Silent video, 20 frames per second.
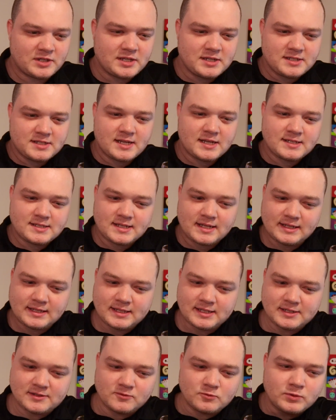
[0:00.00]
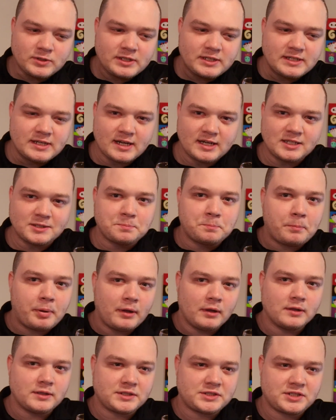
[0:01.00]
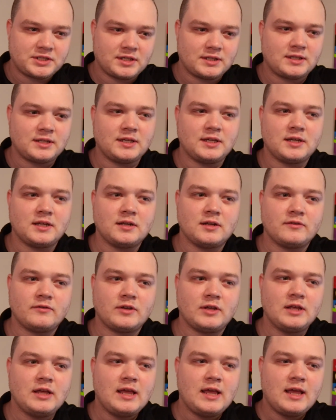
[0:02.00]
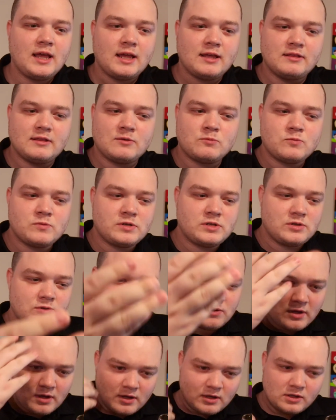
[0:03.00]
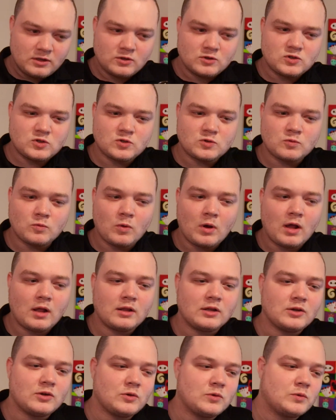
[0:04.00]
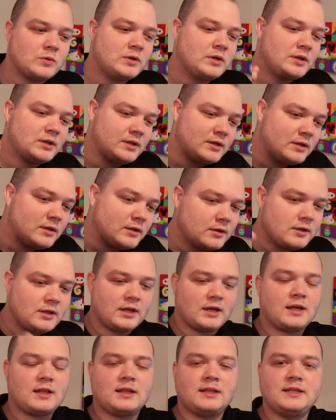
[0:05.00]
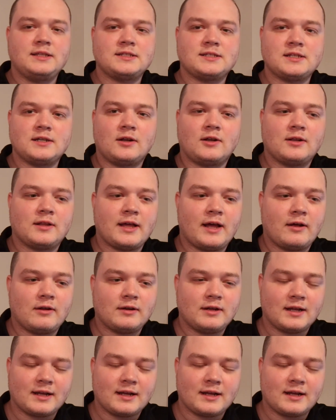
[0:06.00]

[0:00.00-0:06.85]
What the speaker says: Guinness has like this really nice punch at the end of it, and then when you swallow, it cleans it all out.